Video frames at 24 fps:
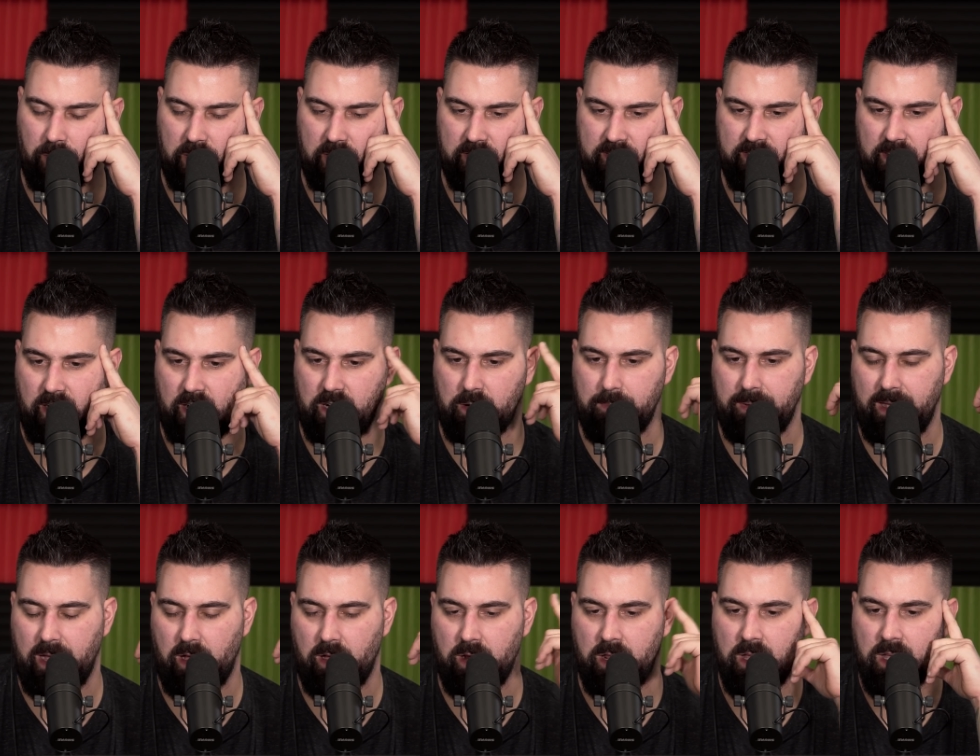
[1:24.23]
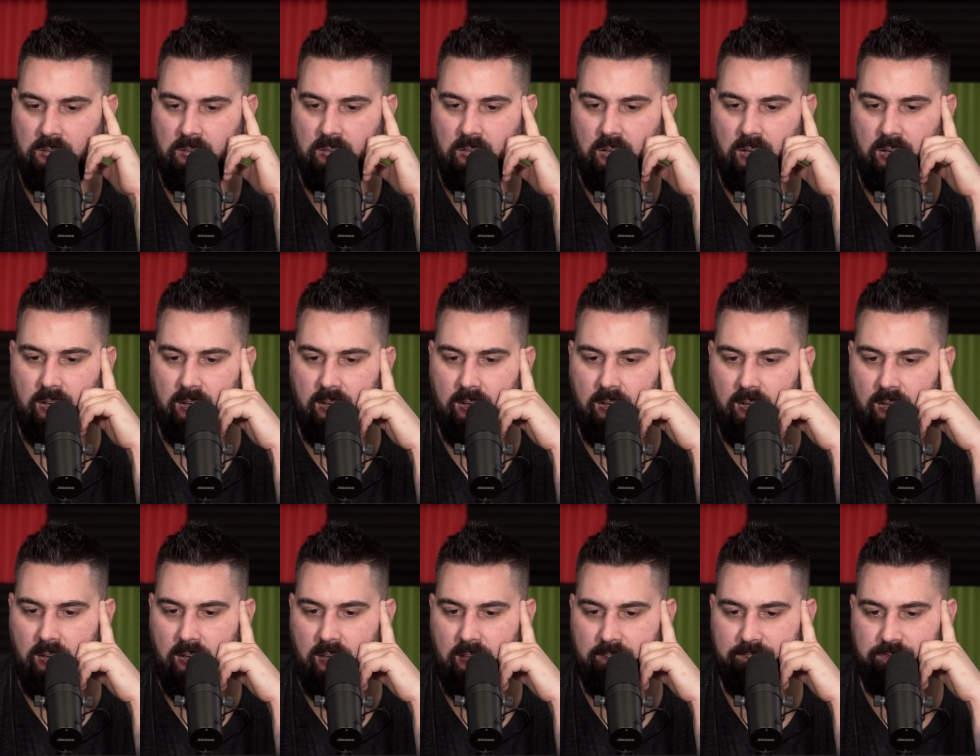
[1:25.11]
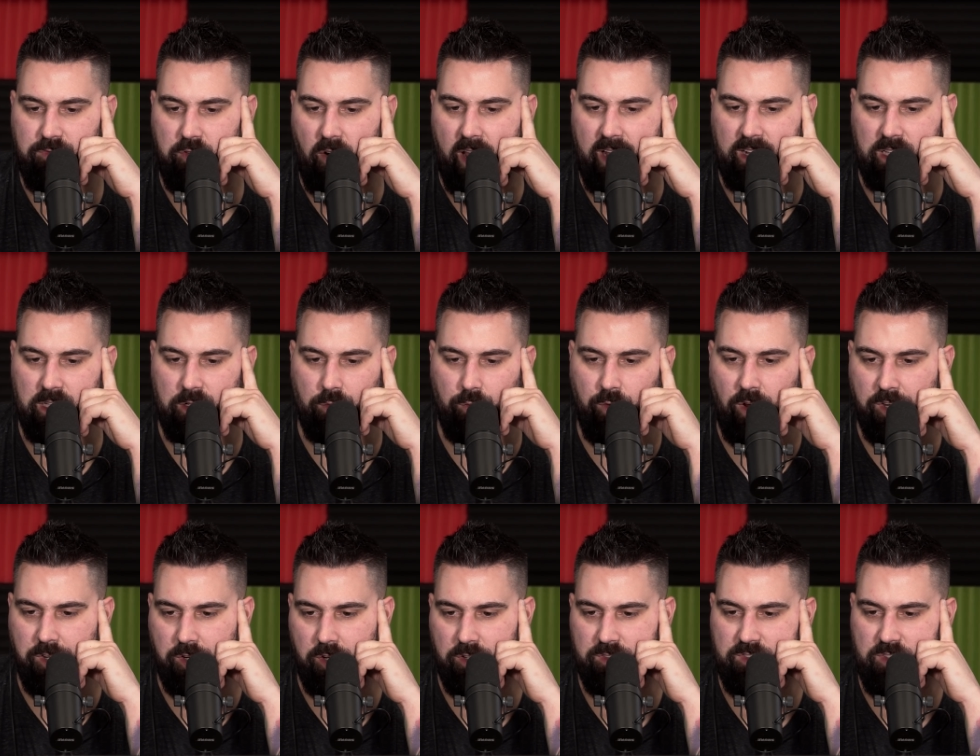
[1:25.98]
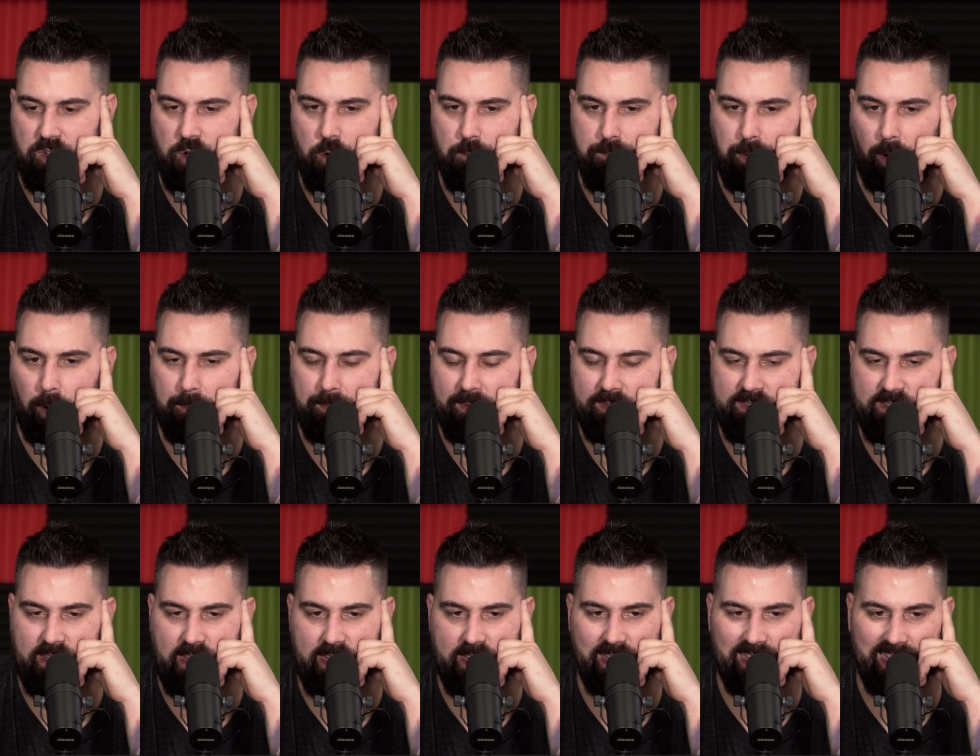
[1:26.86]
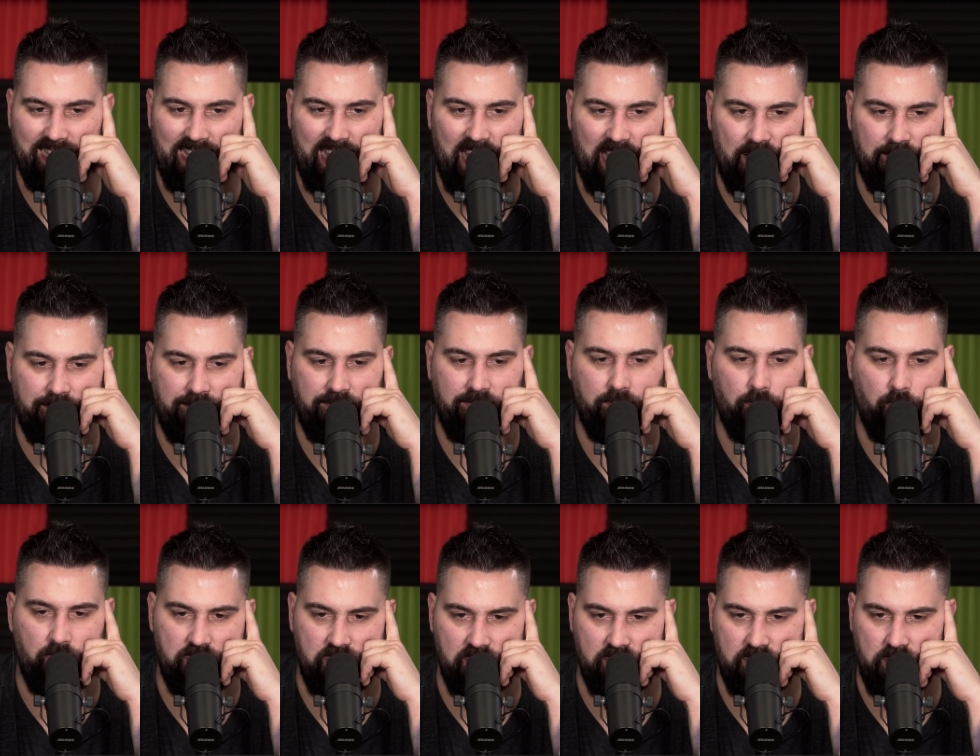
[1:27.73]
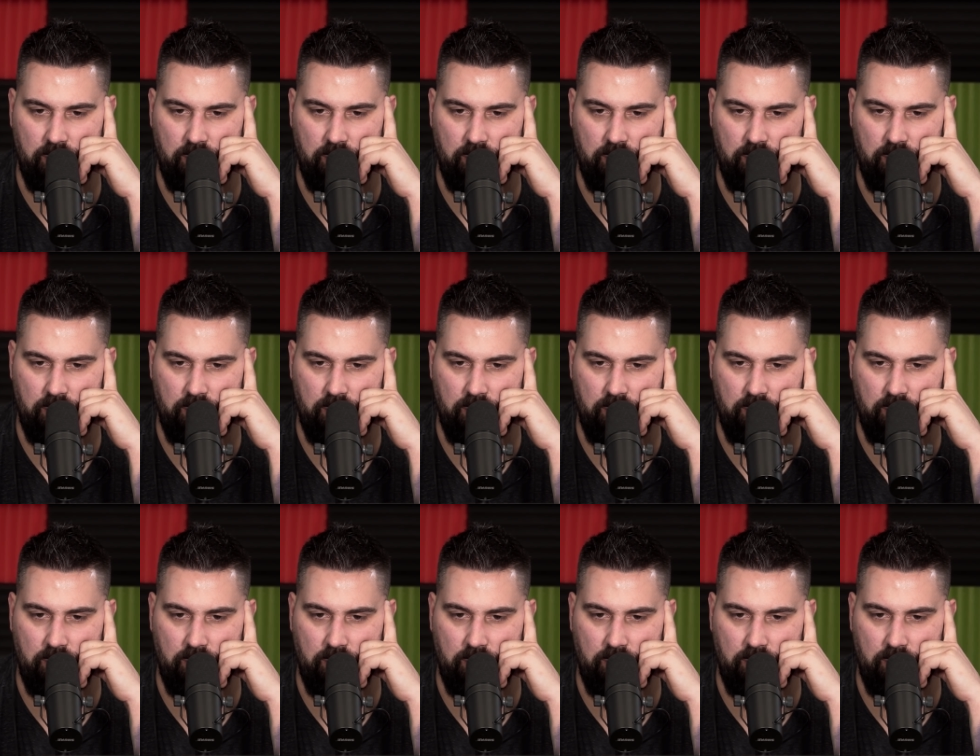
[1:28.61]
We're going to talk about Franklin Richards' new purpose in life, which